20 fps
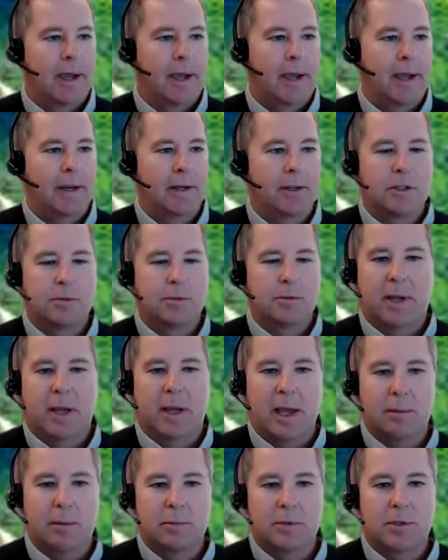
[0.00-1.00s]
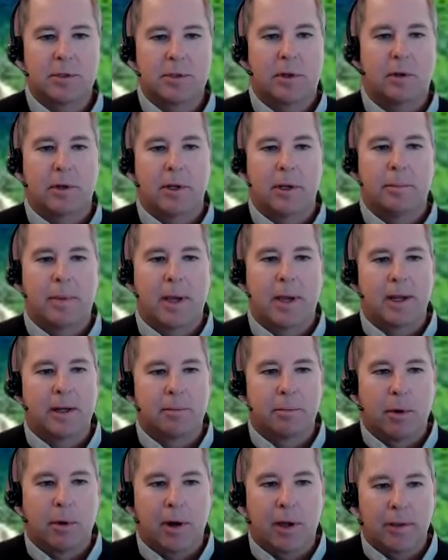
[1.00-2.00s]
And it just became slowly a band
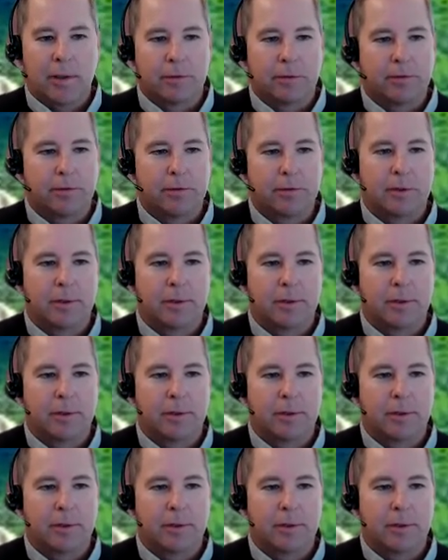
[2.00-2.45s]
of brothers.